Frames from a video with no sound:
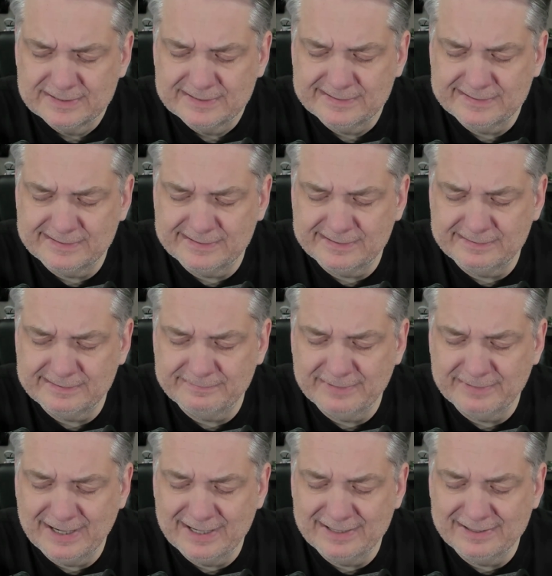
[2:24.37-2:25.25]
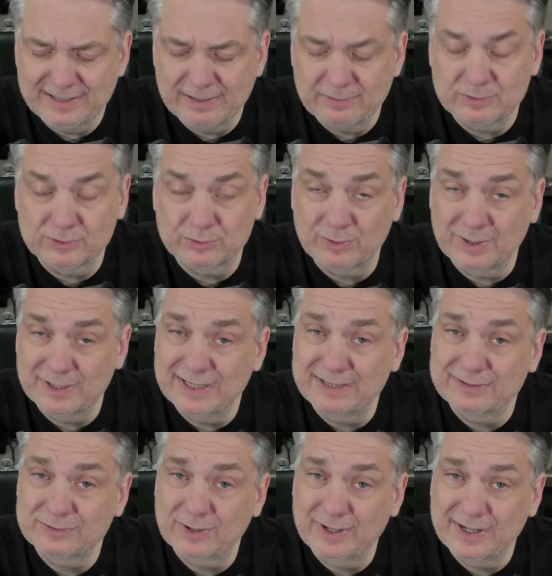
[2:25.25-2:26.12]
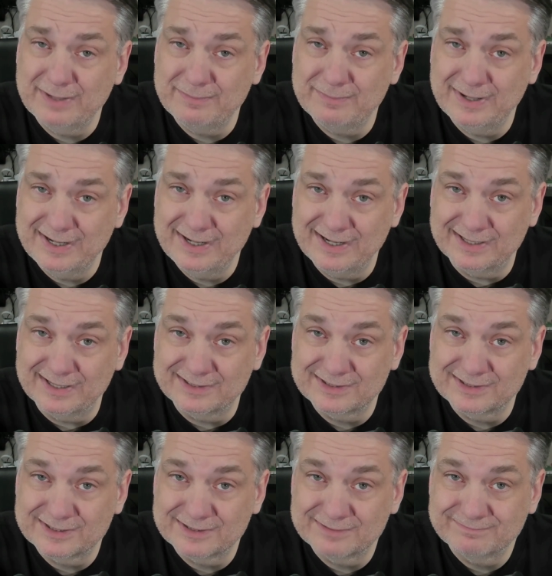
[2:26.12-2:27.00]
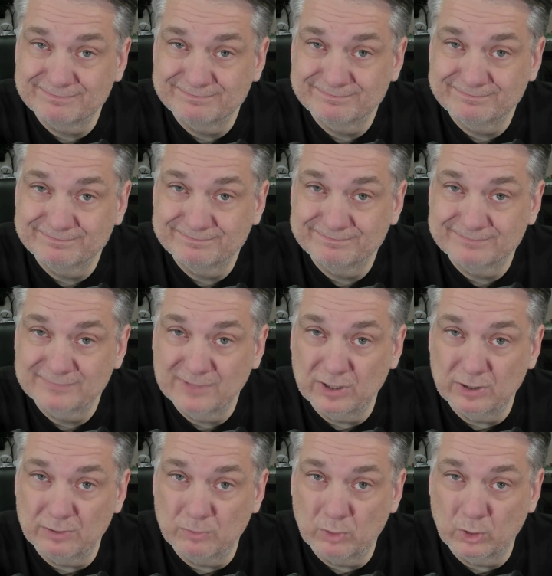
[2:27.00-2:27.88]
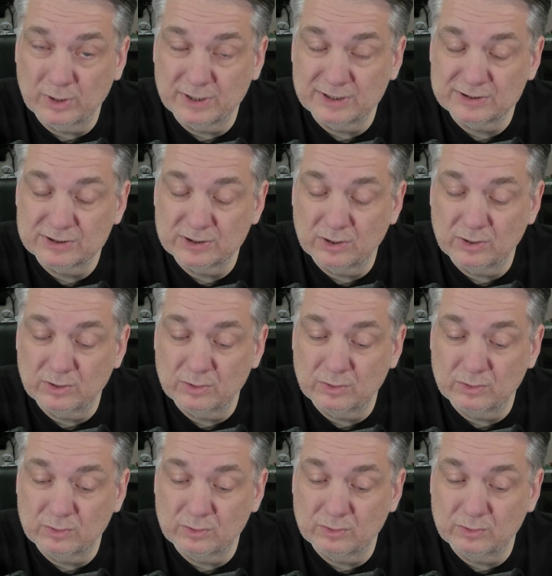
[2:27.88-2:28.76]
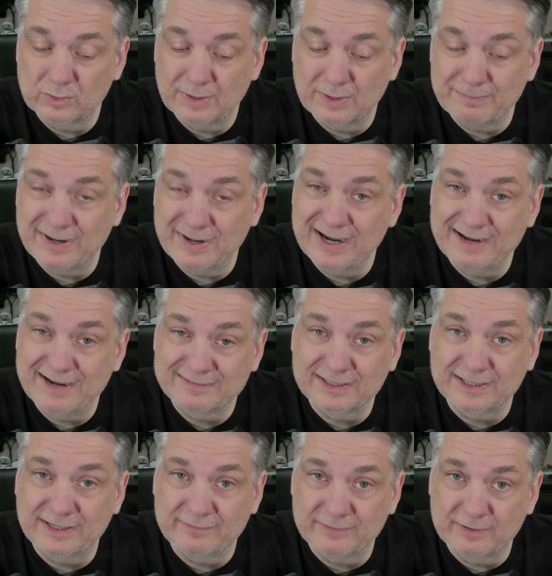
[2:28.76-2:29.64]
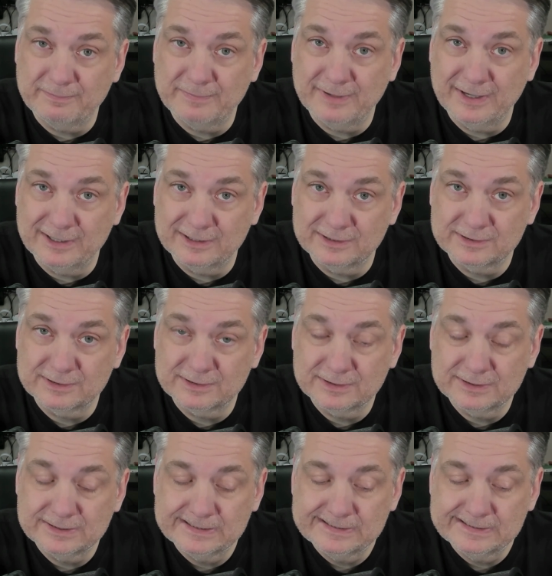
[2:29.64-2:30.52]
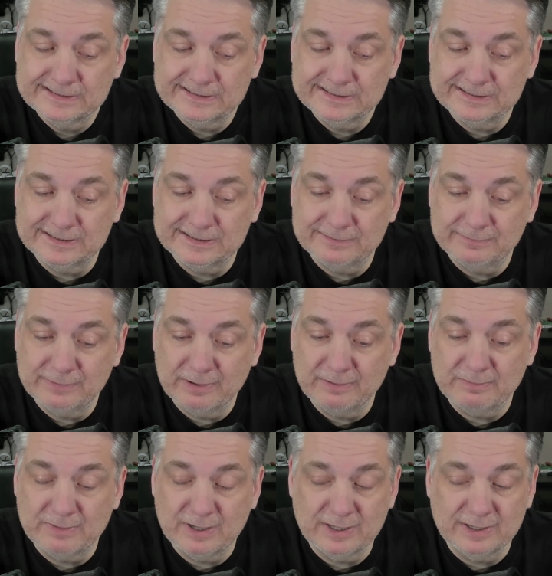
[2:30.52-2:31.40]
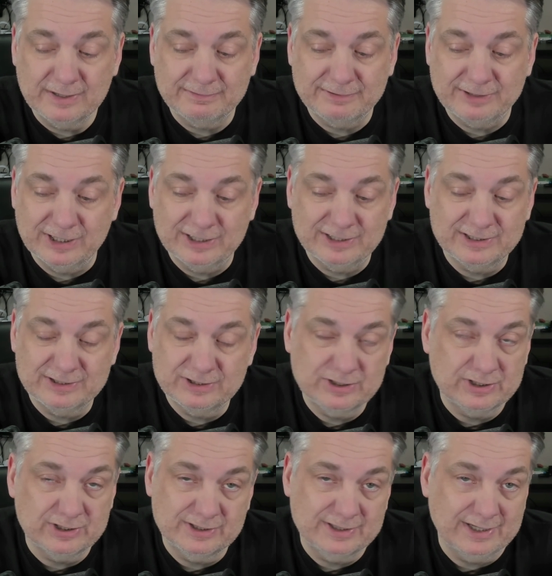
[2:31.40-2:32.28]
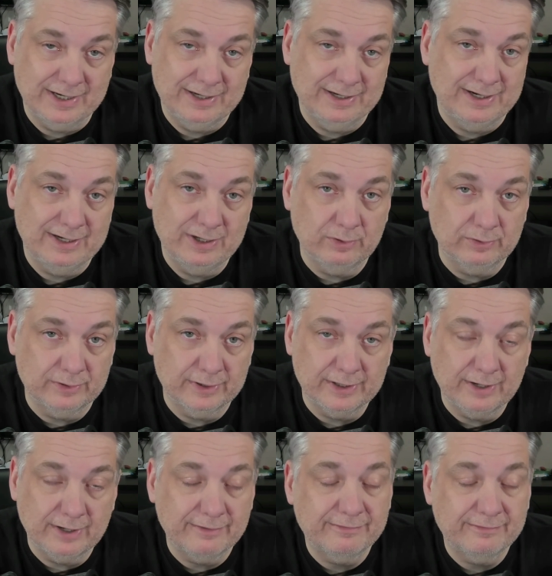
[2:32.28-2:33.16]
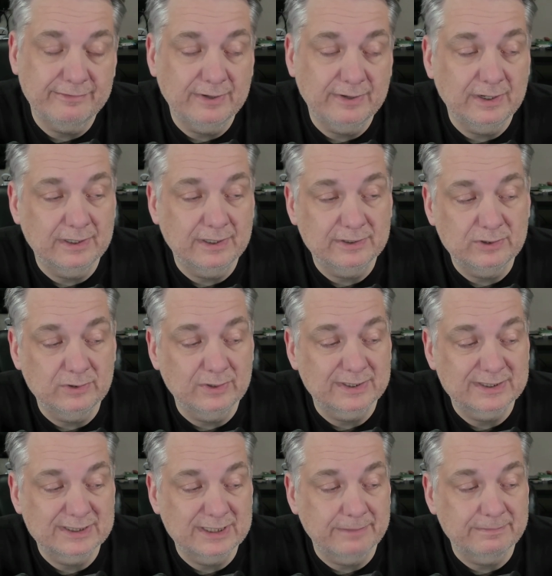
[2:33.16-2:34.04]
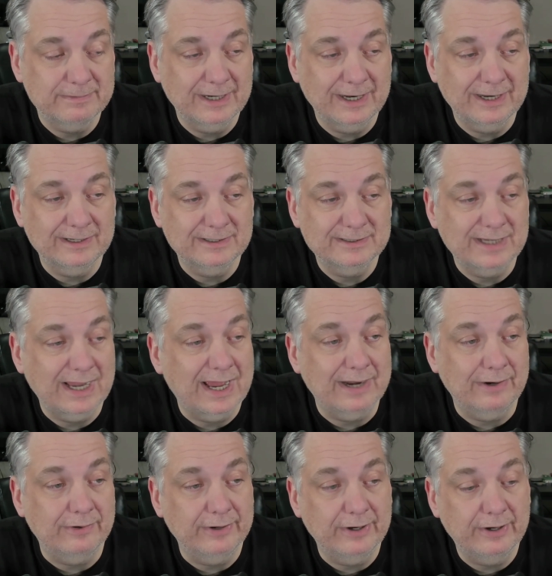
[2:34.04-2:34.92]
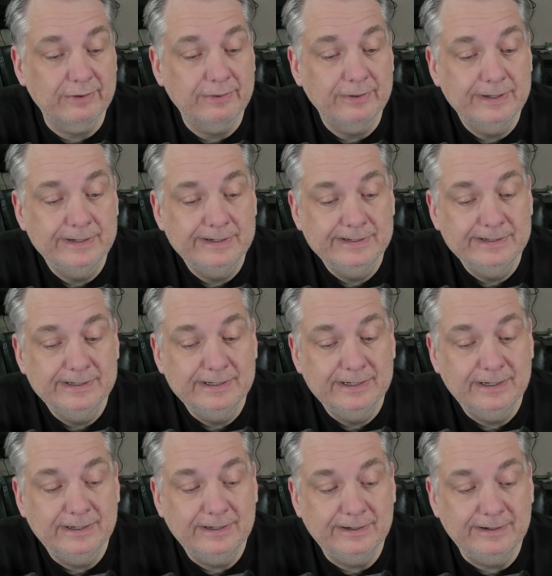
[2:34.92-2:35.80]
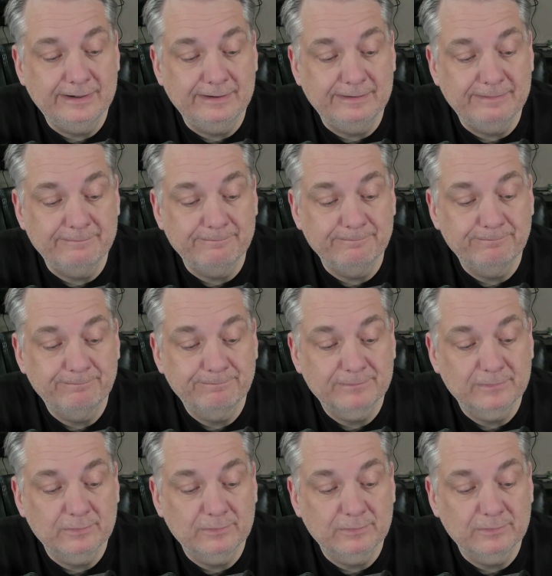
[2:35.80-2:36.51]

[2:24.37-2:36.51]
um, and that was right after I ate my eggs in the morning. So I might have to give up eggs. Uh, maybe my gut just ain't healed enough uh, to accept eggs. I don't know, um,